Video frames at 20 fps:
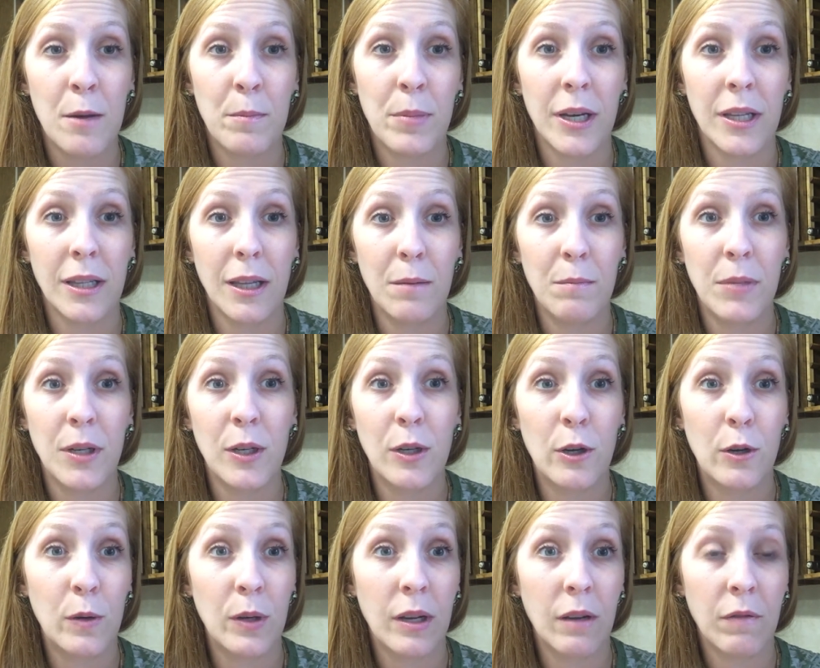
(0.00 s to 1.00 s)
But let me
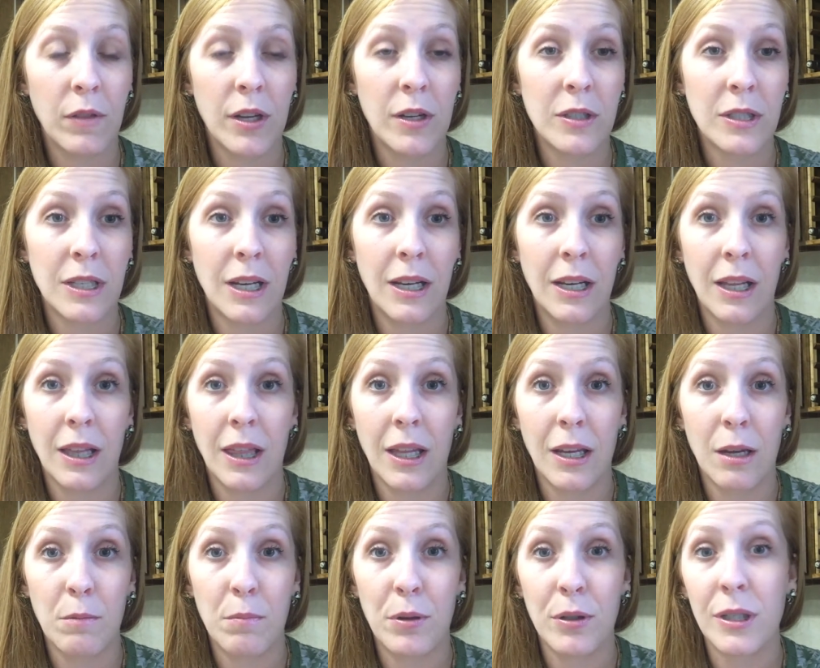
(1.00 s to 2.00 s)
know if there's
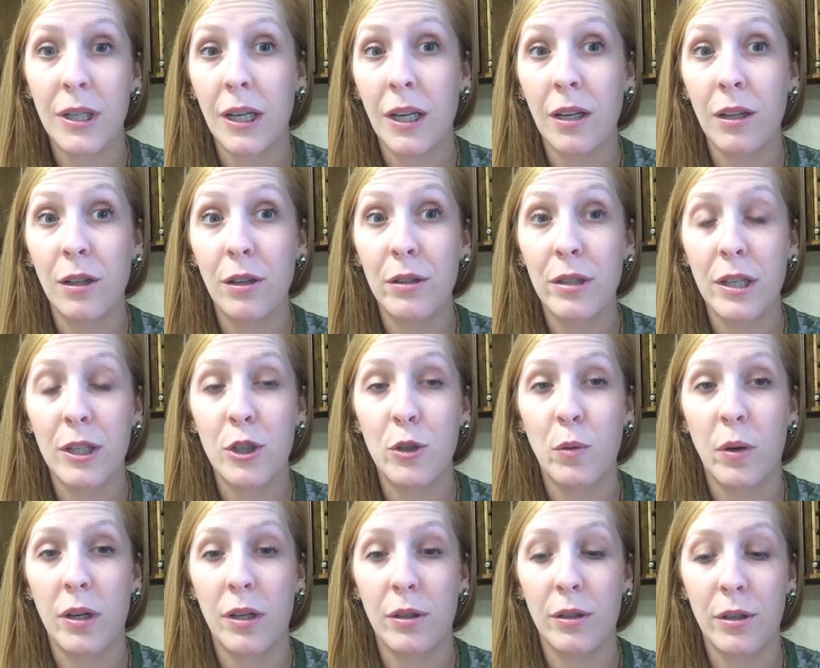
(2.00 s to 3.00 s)
anything in particular that you
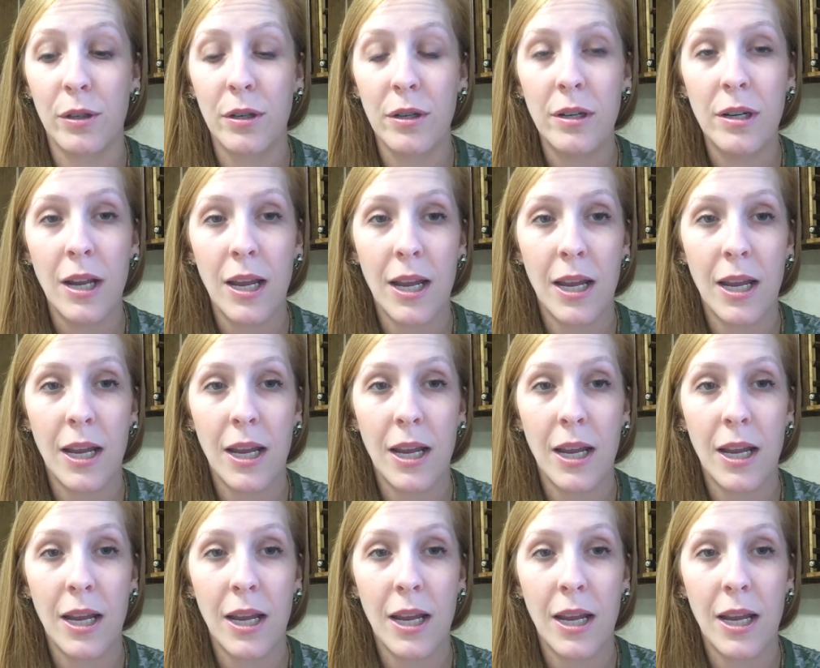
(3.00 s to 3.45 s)
want to learn,